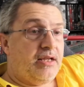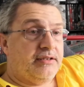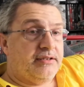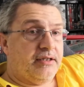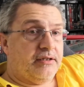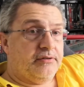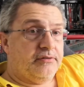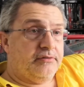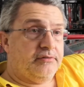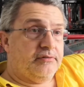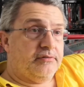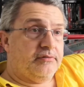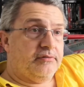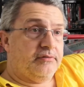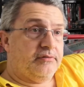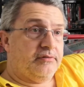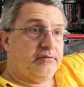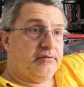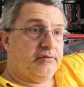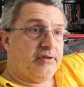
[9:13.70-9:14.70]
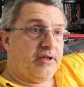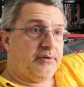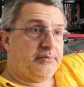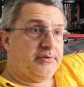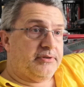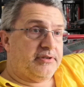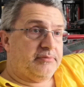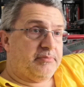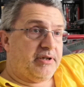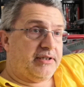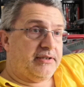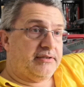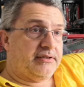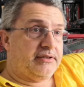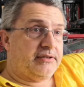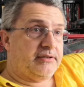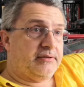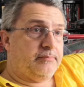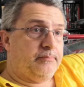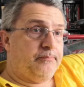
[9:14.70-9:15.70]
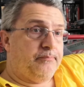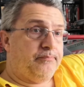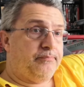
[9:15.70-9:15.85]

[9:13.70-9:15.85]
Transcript: So that was amazing.